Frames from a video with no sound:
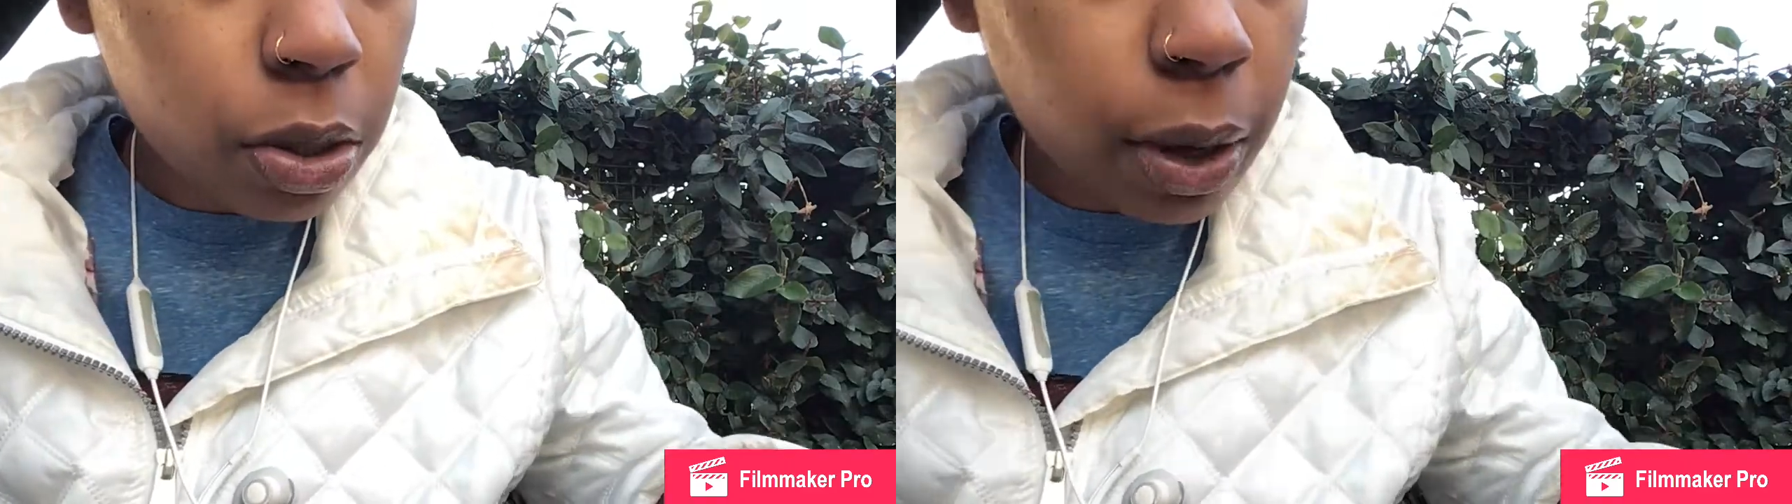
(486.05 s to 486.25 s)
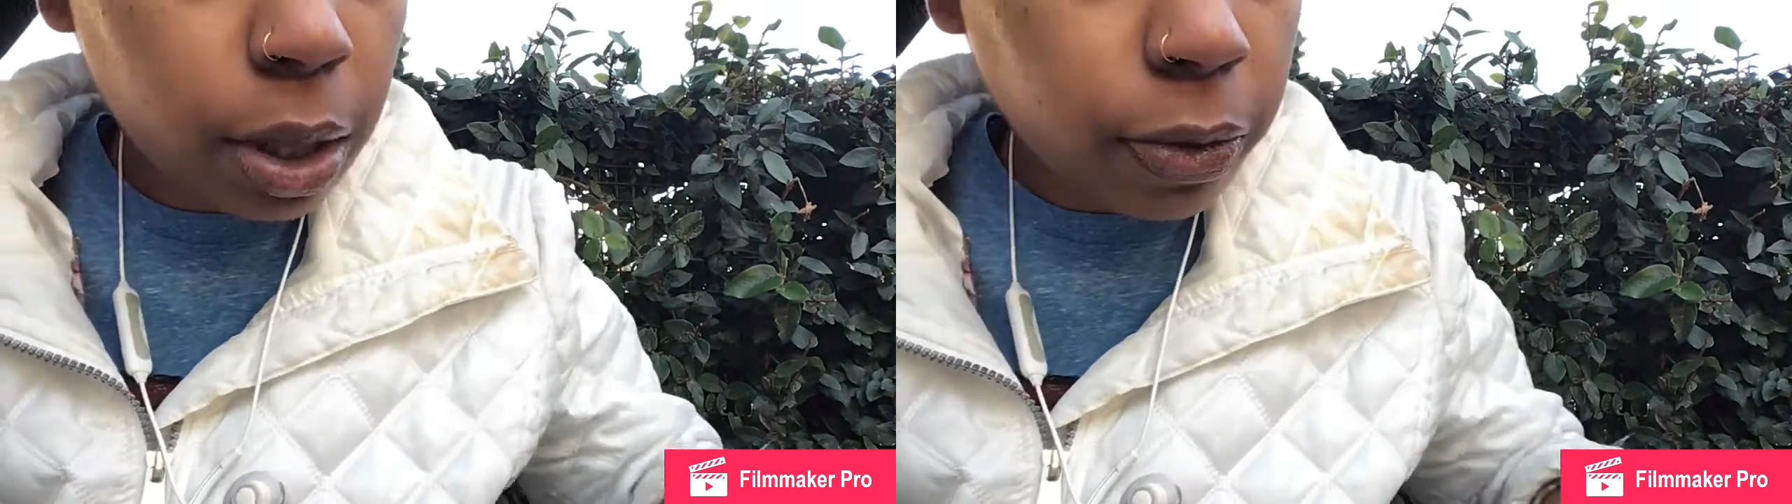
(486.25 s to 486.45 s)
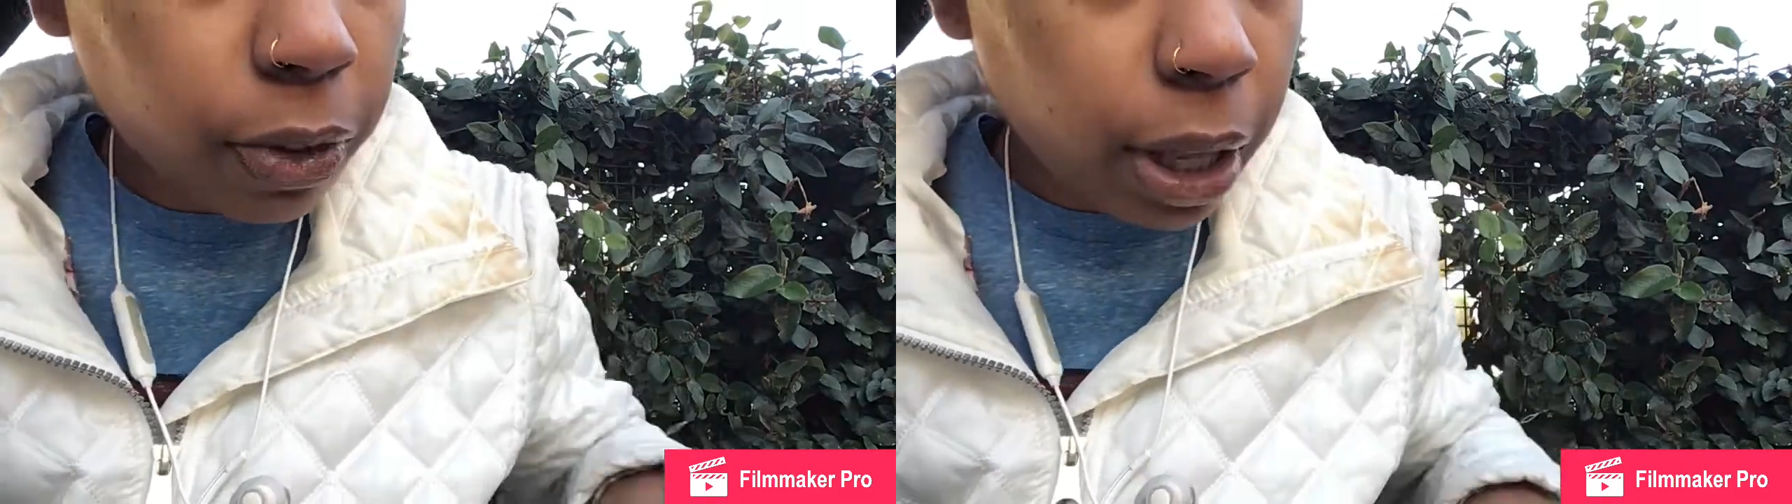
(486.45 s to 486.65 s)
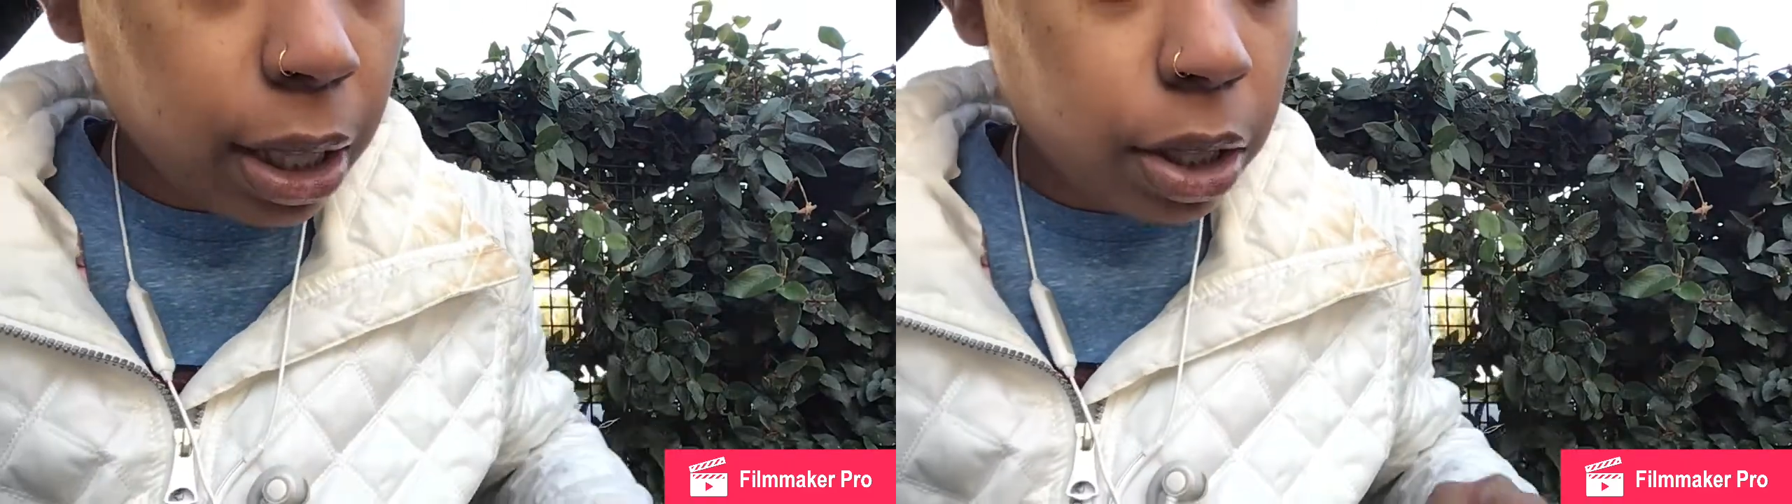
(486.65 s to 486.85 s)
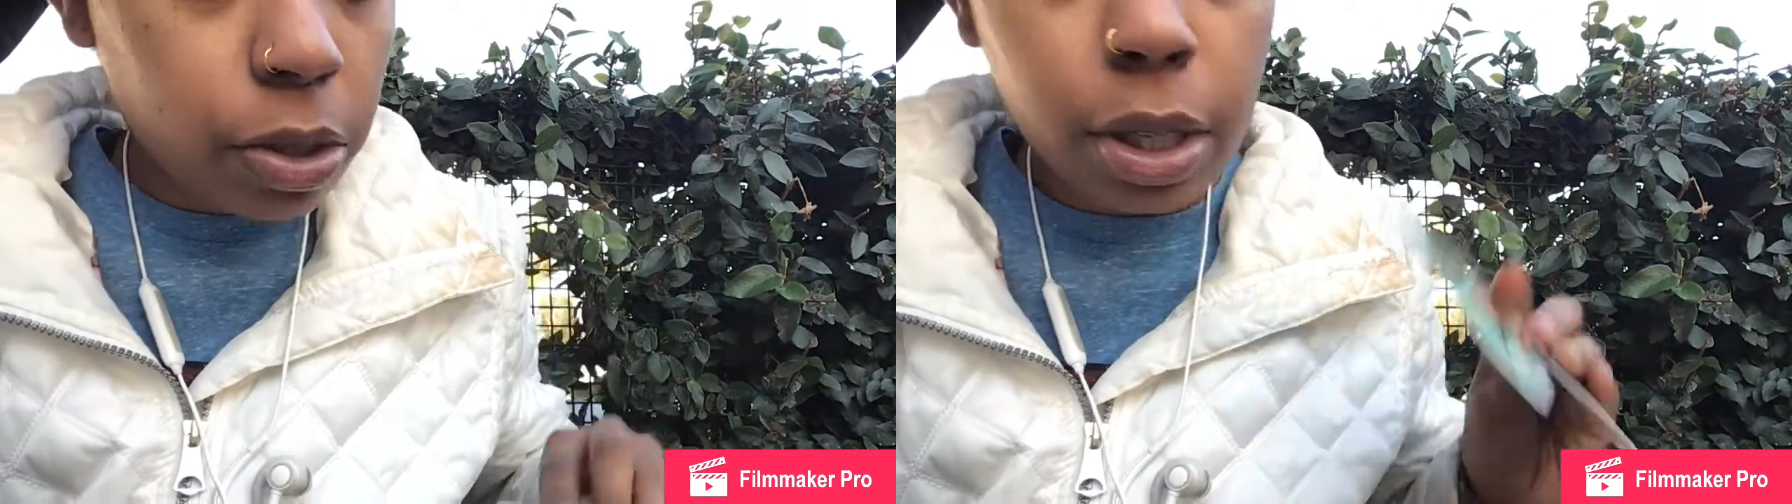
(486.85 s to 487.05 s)
so I do feel
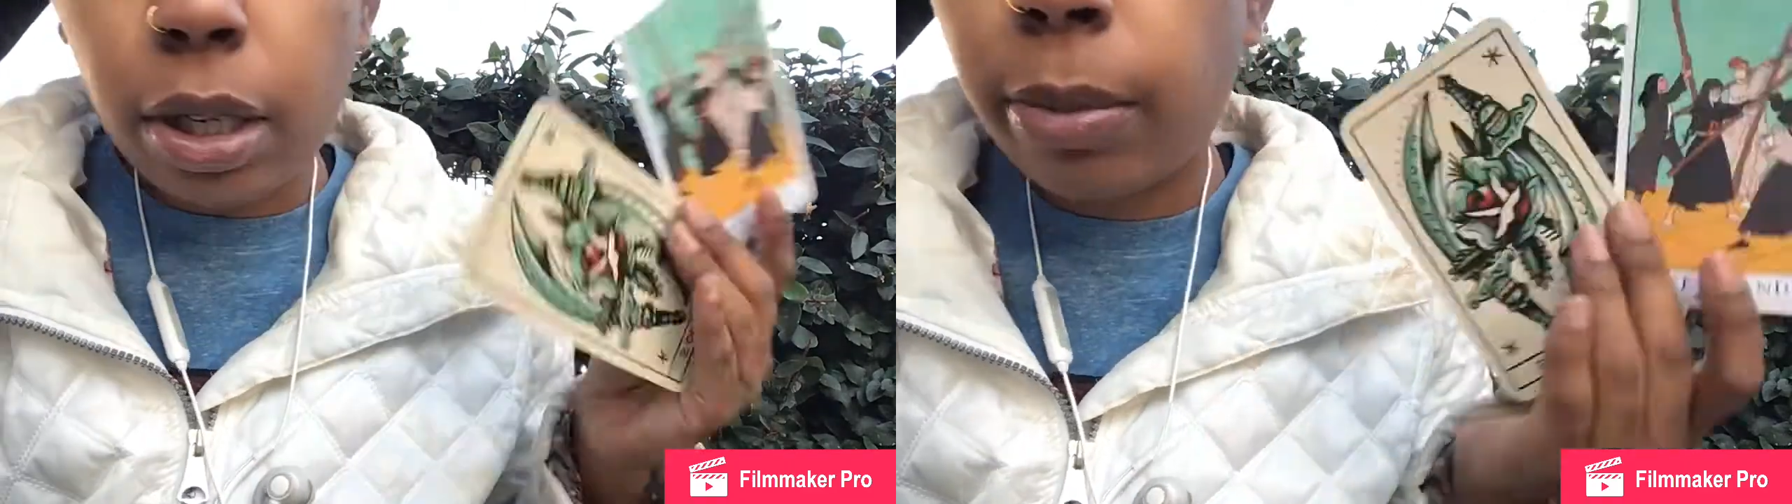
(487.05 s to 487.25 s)
like there's going to